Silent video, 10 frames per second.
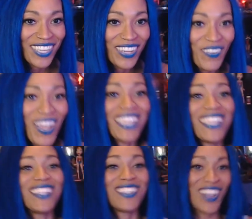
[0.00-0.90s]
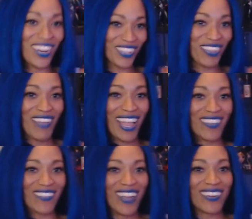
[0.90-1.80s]
What starts with a bag of
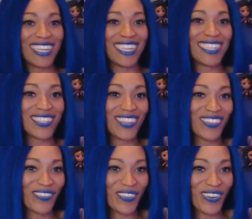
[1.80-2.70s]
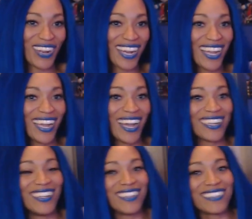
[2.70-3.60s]
flour and ends on the floor
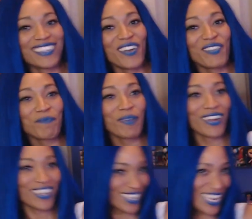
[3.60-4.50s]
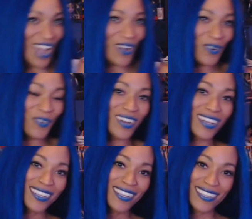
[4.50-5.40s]
under the stove and burnt? No,
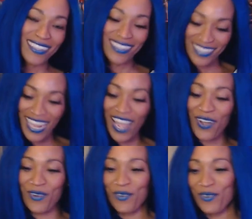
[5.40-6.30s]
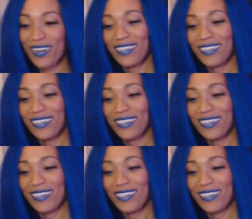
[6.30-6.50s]
no.